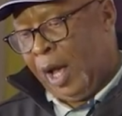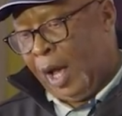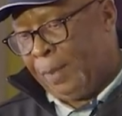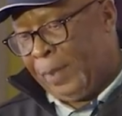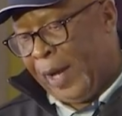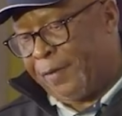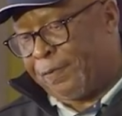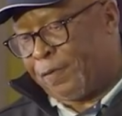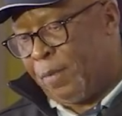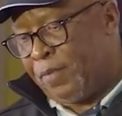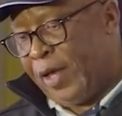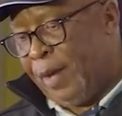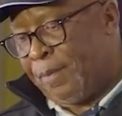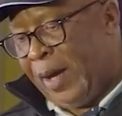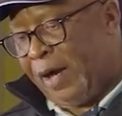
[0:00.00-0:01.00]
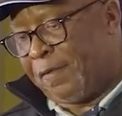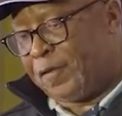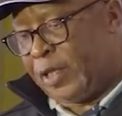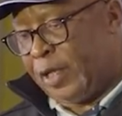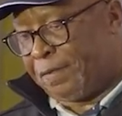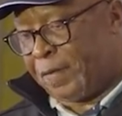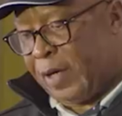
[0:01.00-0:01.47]
Apart from the above
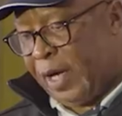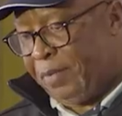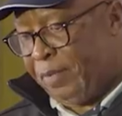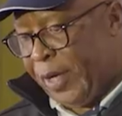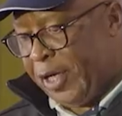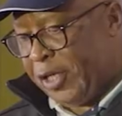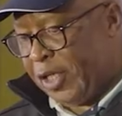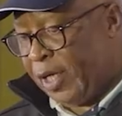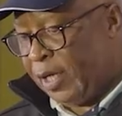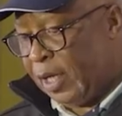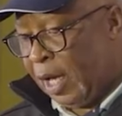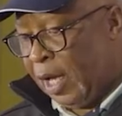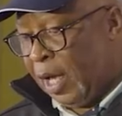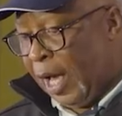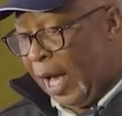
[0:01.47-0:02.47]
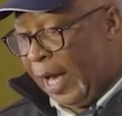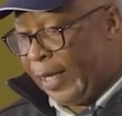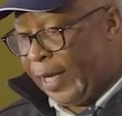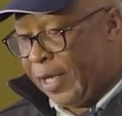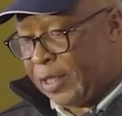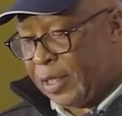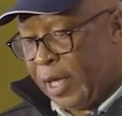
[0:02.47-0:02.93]
safeguard measure
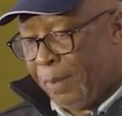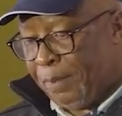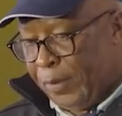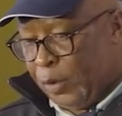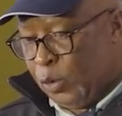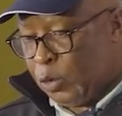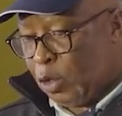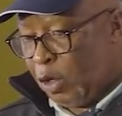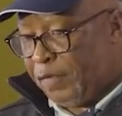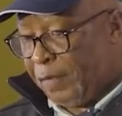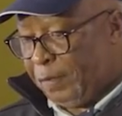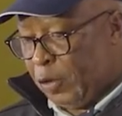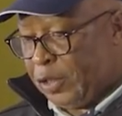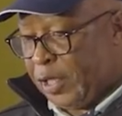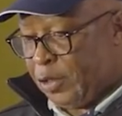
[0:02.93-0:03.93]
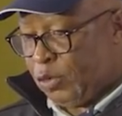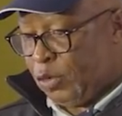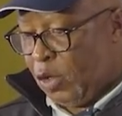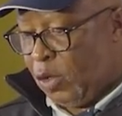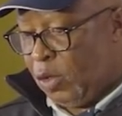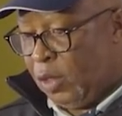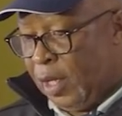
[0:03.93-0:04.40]
against the abuse of the voters'
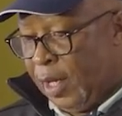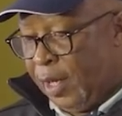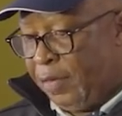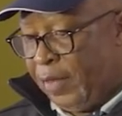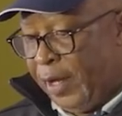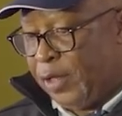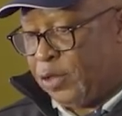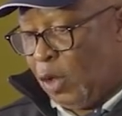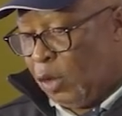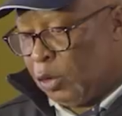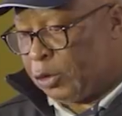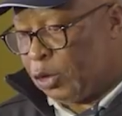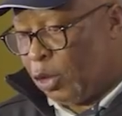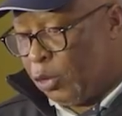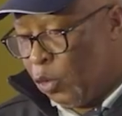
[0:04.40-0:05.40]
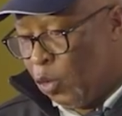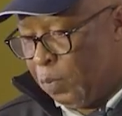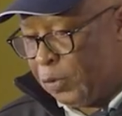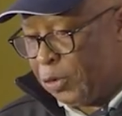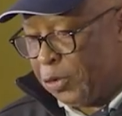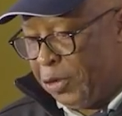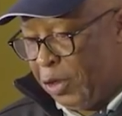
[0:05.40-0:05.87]
roll, there is also
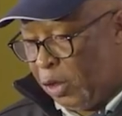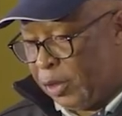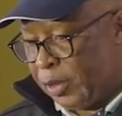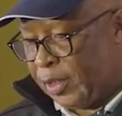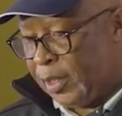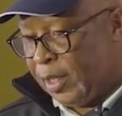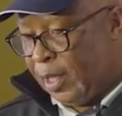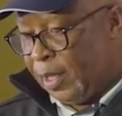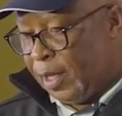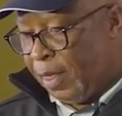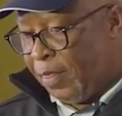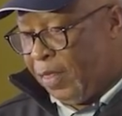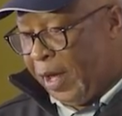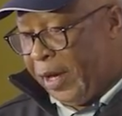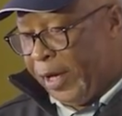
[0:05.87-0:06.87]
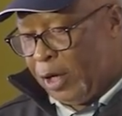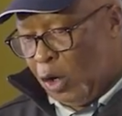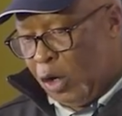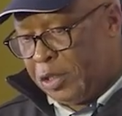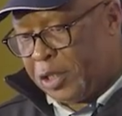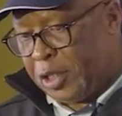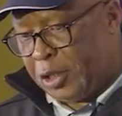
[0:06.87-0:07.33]
room to note that a
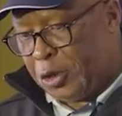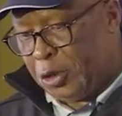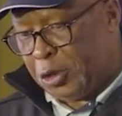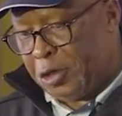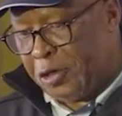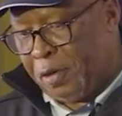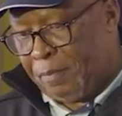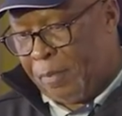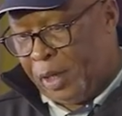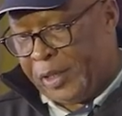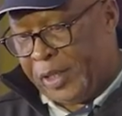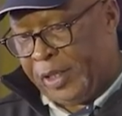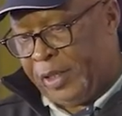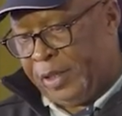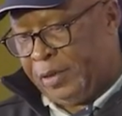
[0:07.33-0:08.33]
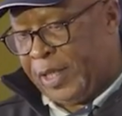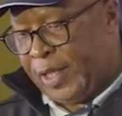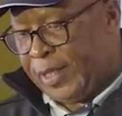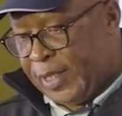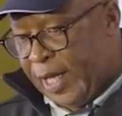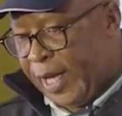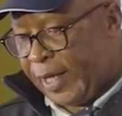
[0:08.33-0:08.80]
constitutional body, the
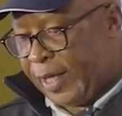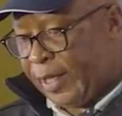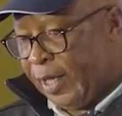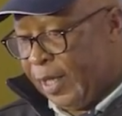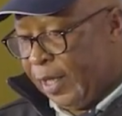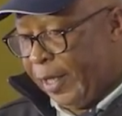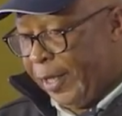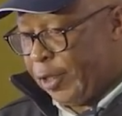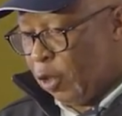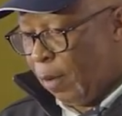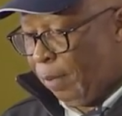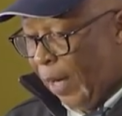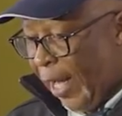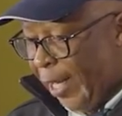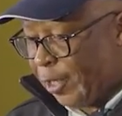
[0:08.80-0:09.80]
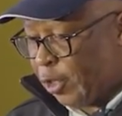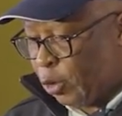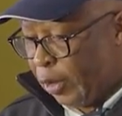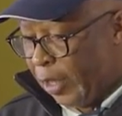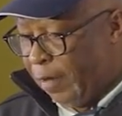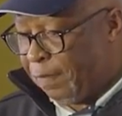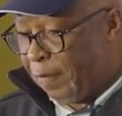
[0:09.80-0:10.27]
ZEC, is obliged
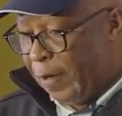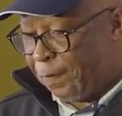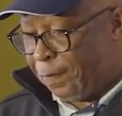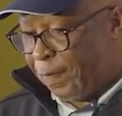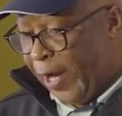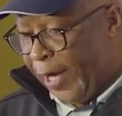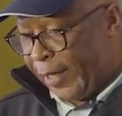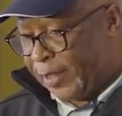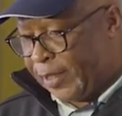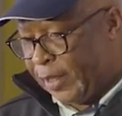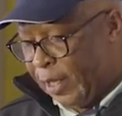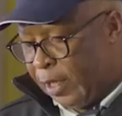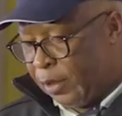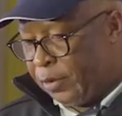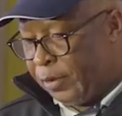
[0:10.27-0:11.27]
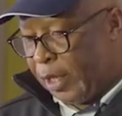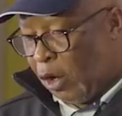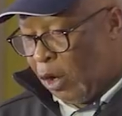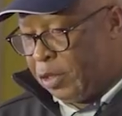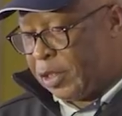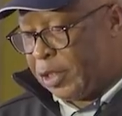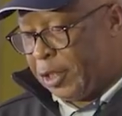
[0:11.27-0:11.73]
to give effect to the
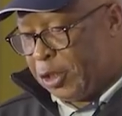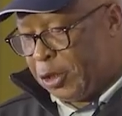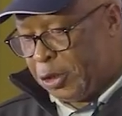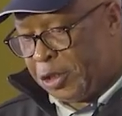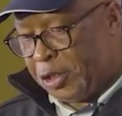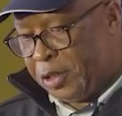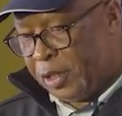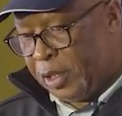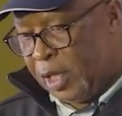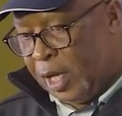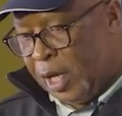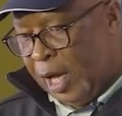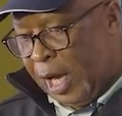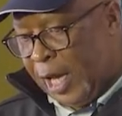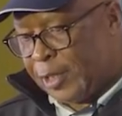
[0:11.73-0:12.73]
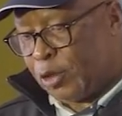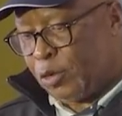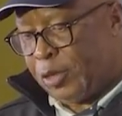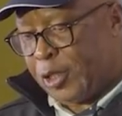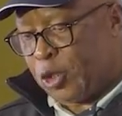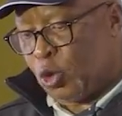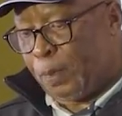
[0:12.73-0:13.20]
Constitution as
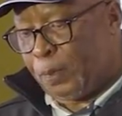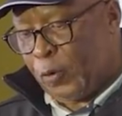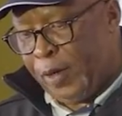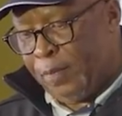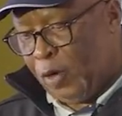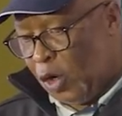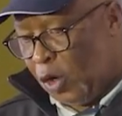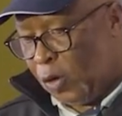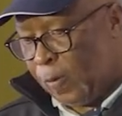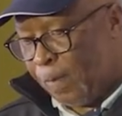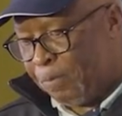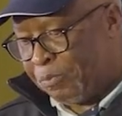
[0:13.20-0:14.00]
to the supreme law.